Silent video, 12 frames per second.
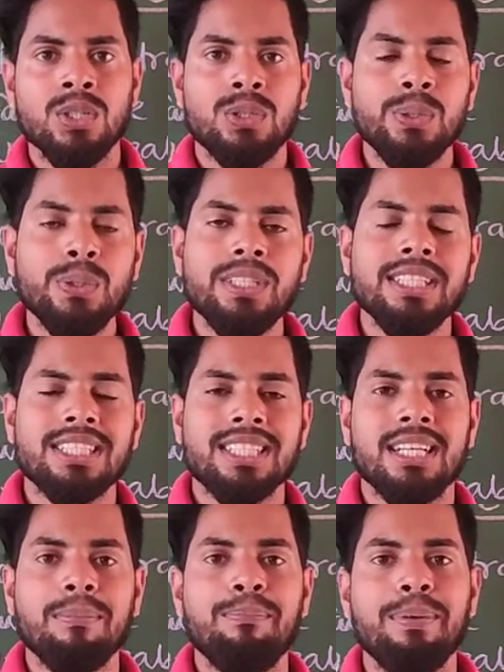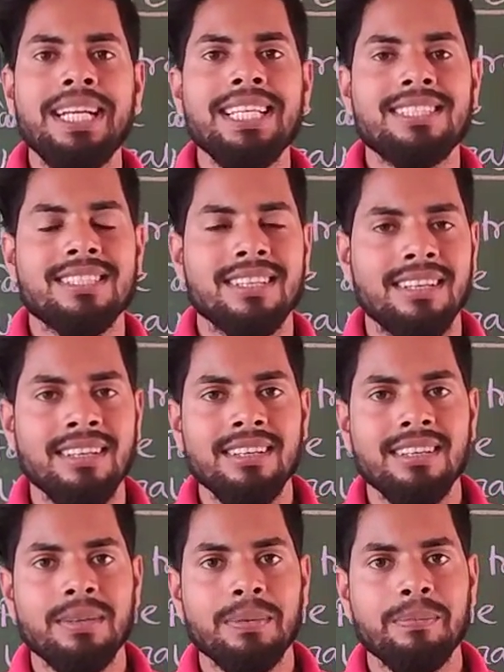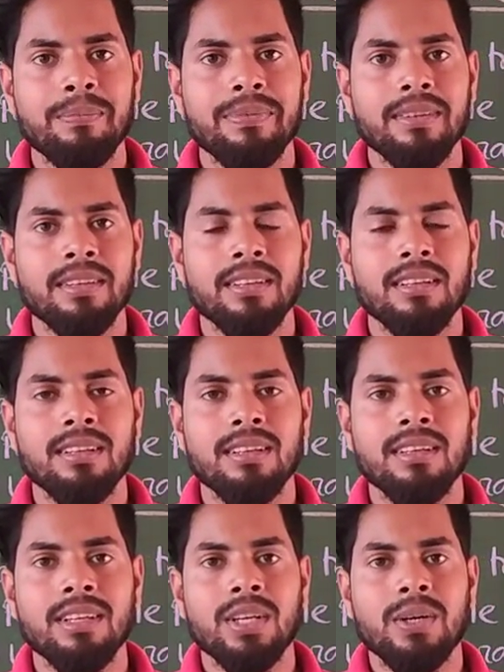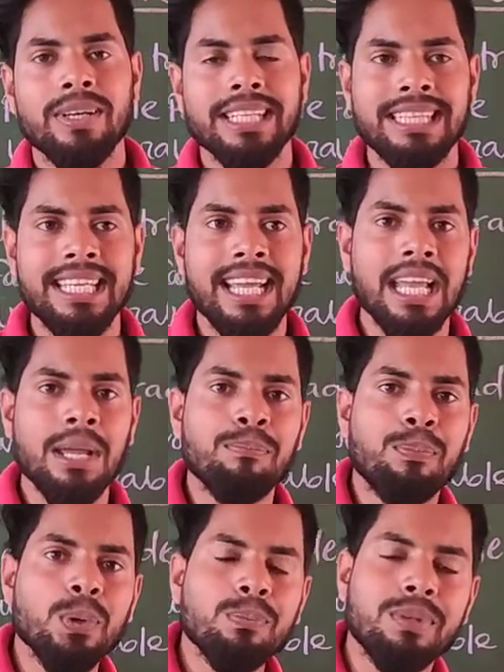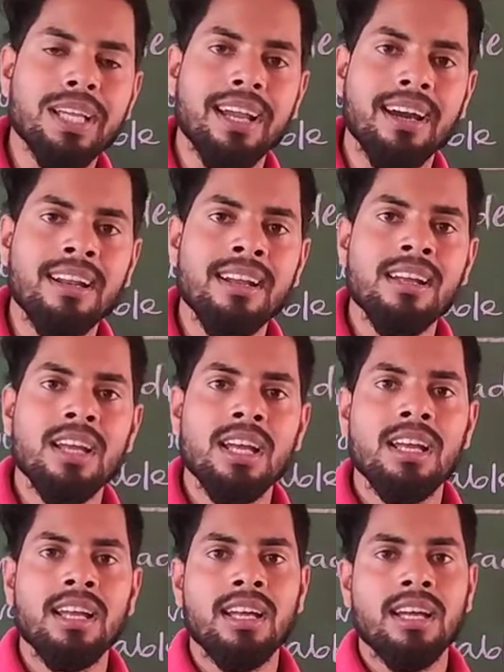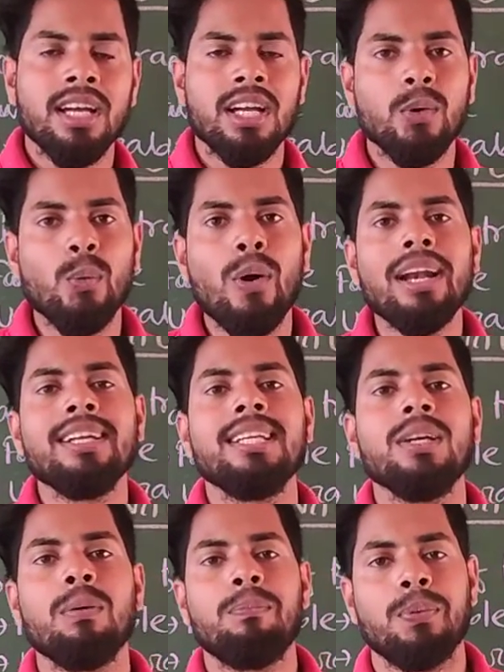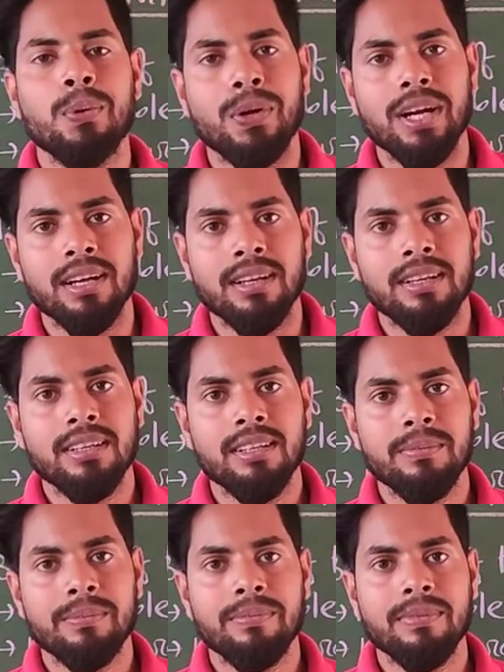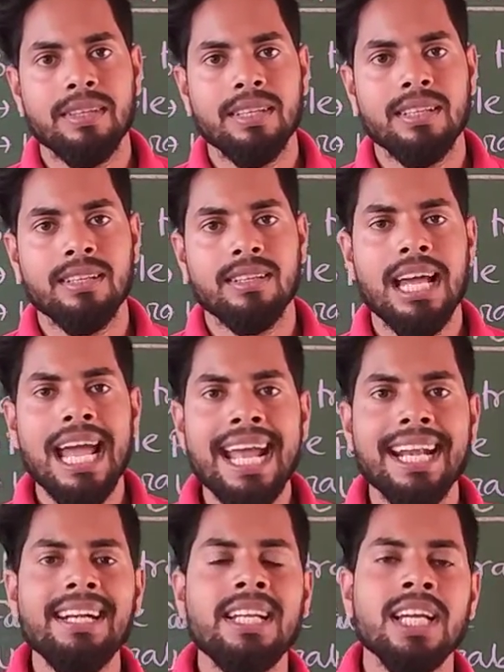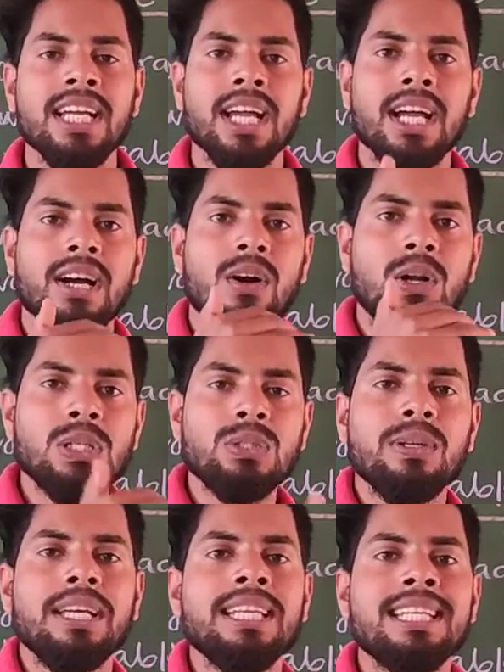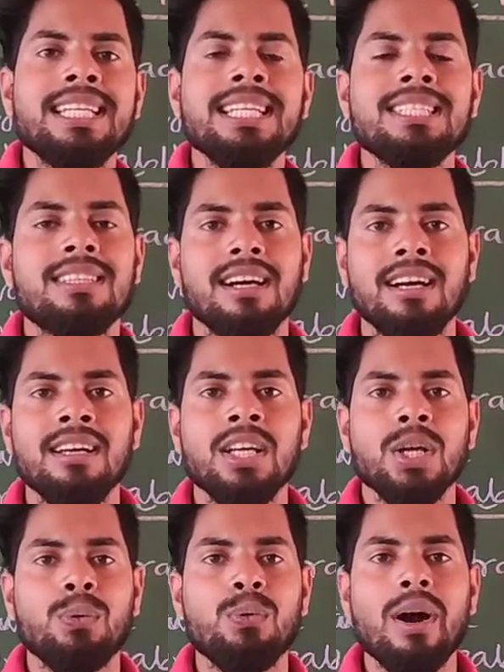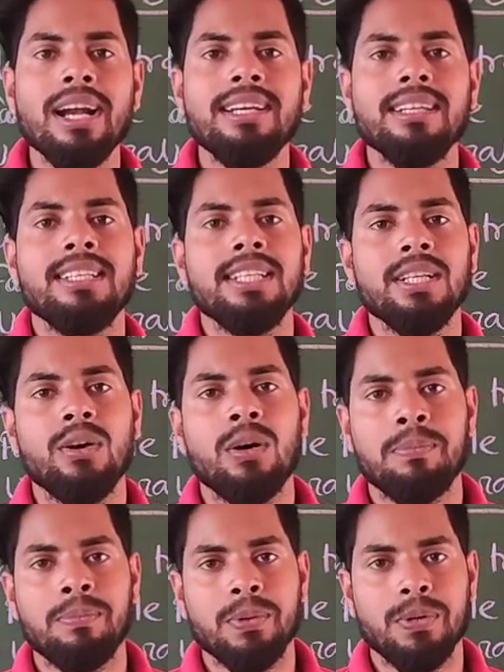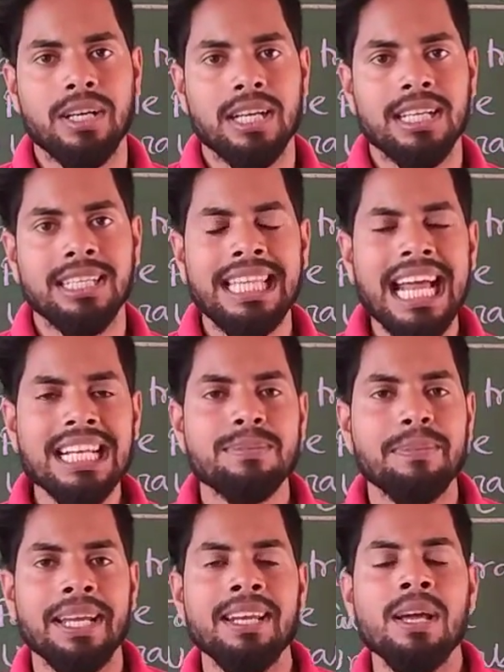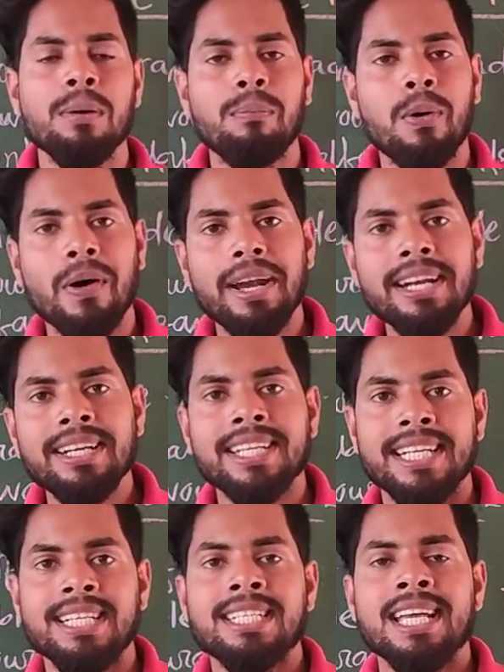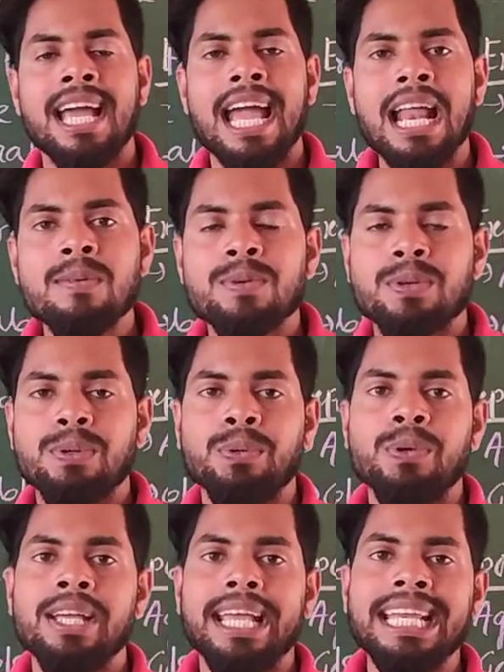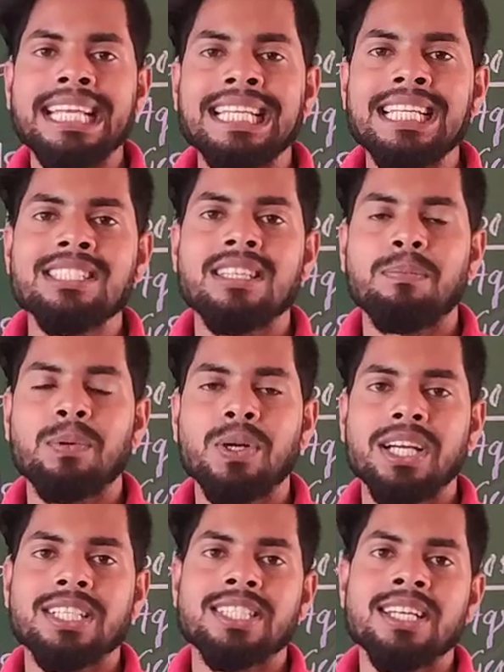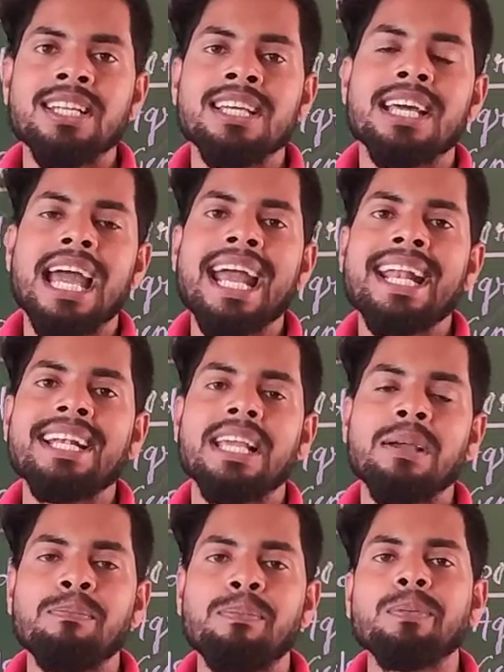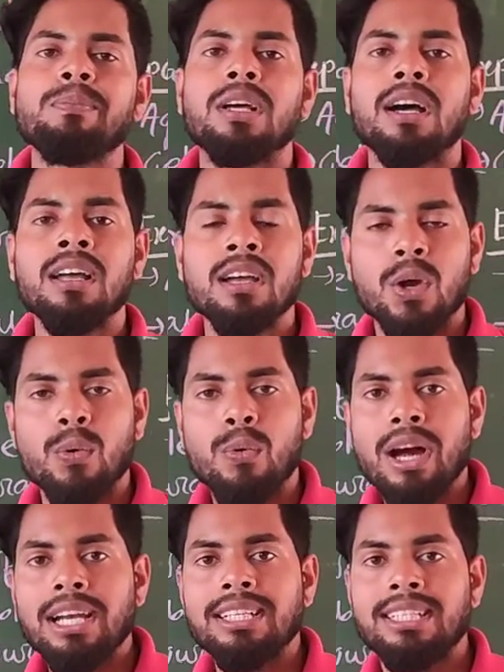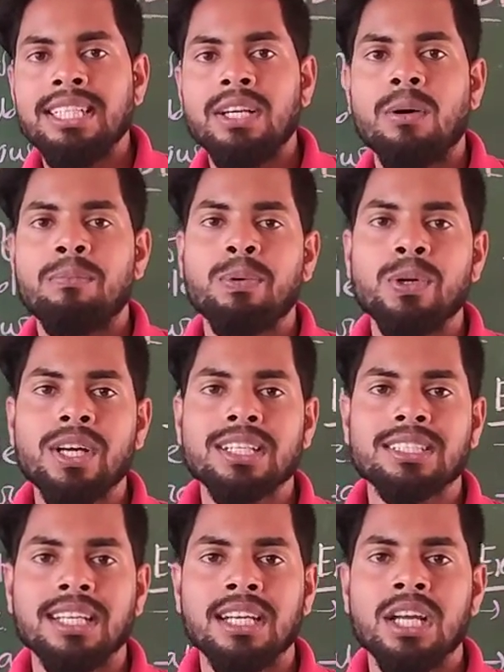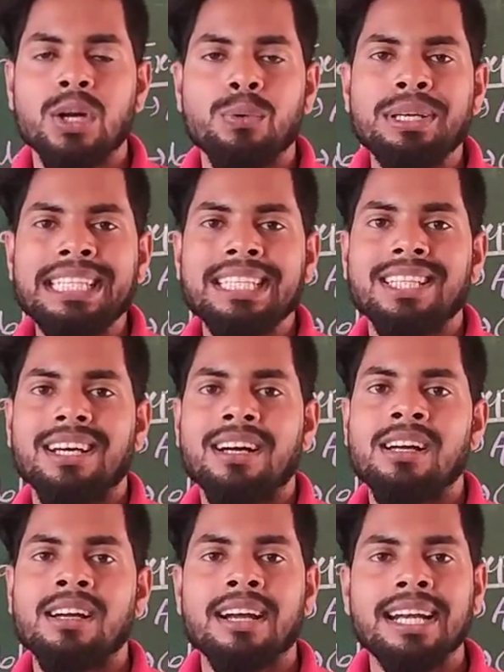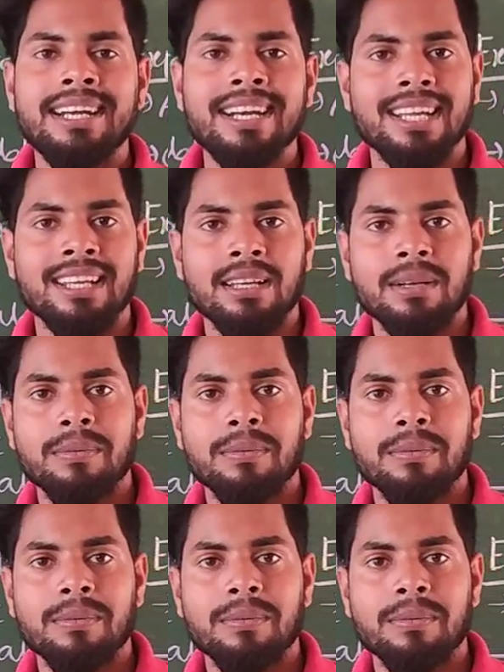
through this competition, they improve their quality of product and also increase the quantity of product. That means foreign trade helps to increase the production and improve the quality of production within the country.